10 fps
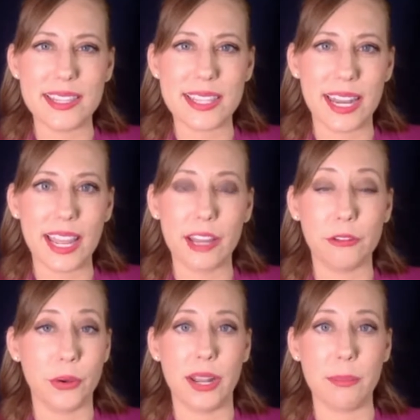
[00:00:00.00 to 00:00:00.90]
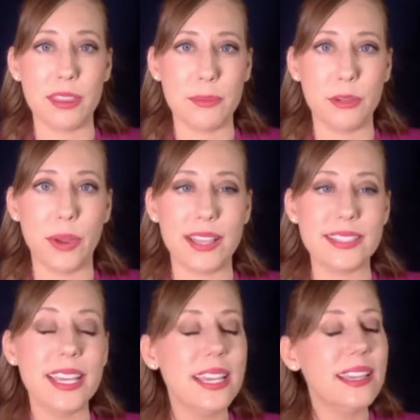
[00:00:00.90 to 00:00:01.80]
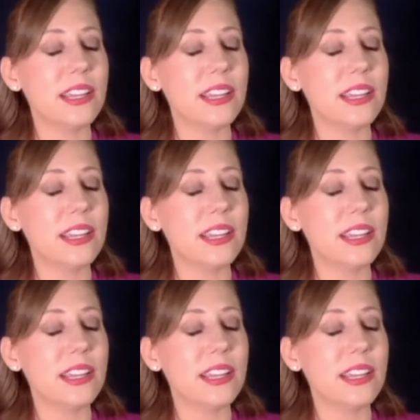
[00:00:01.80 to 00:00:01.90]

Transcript: that I had growing up in the Midwest.